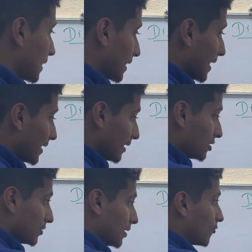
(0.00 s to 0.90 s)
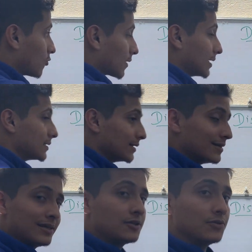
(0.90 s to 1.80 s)
getting into the organs and the
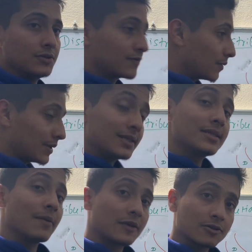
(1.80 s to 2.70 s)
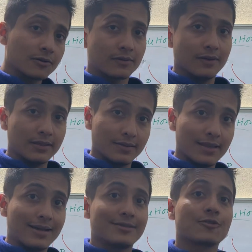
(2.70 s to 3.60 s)
tissues from the systemic circulation,
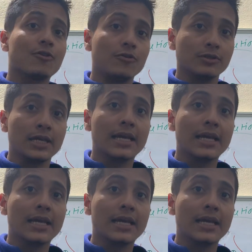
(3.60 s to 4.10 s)
that's called